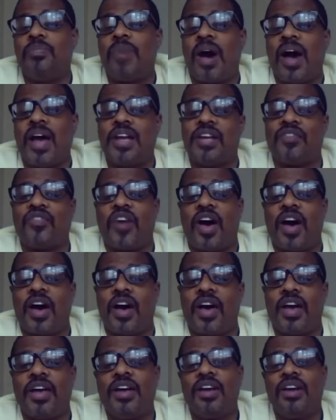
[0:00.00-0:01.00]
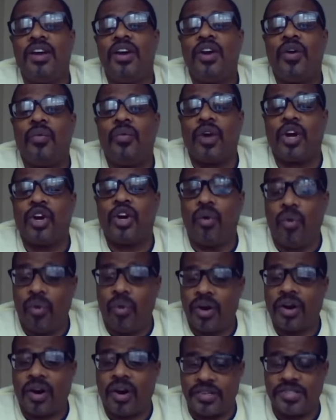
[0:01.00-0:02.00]
mind if I
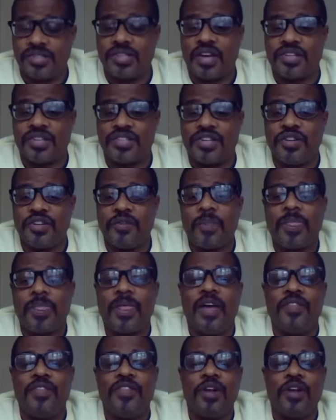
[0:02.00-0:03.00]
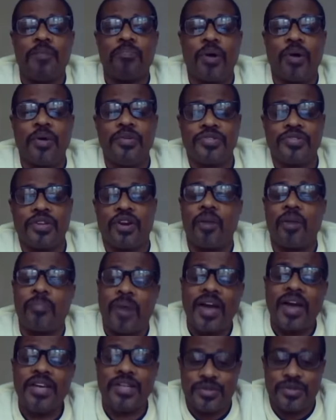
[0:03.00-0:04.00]
record our session and then post it on
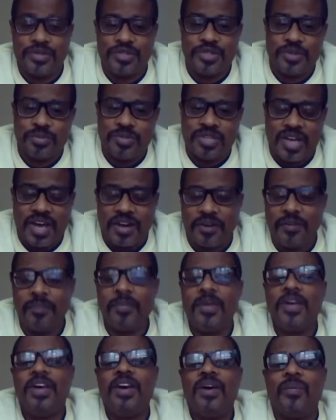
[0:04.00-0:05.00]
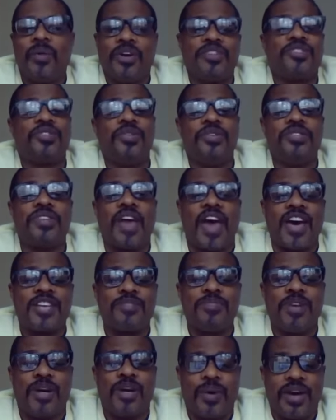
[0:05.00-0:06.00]
my YouTube channel where students
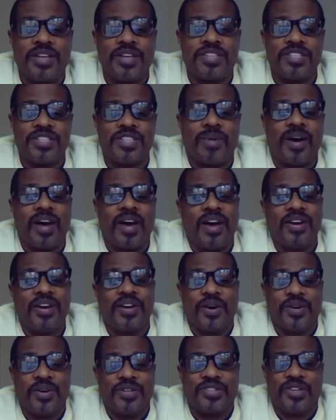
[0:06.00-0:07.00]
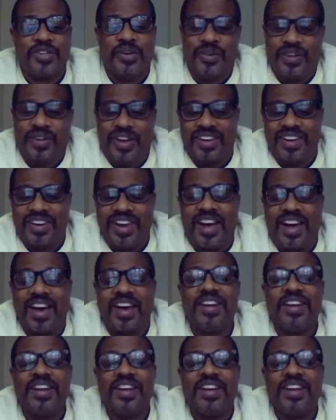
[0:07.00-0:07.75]
ask me questions about how to go to school online?